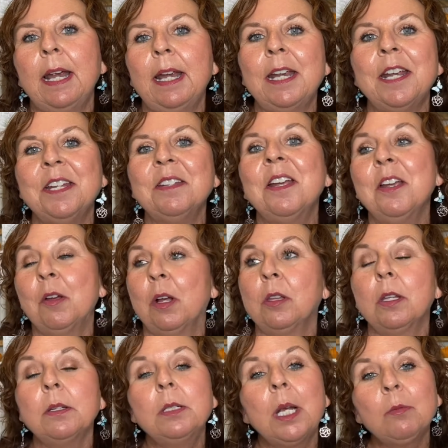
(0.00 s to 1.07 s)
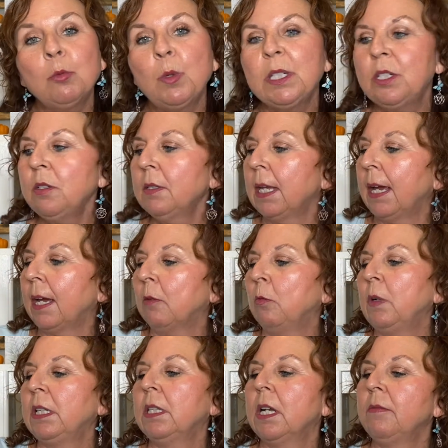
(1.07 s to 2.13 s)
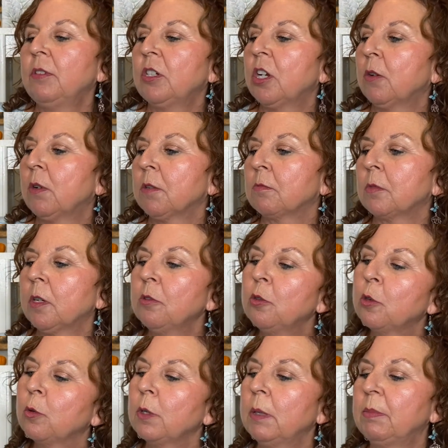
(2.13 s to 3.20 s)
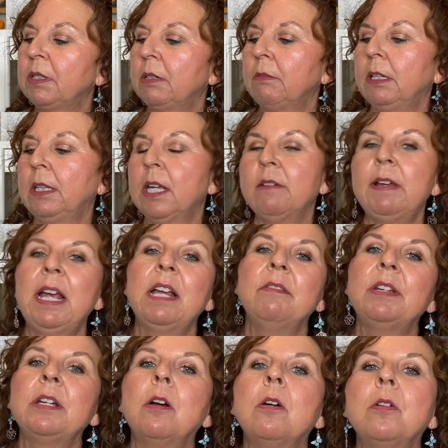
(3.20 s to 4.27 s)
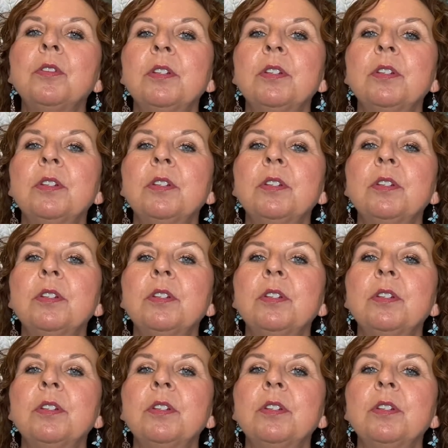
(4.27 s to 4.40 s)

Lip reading: And a lot of times we do that. We love to go on road trips and we love having all the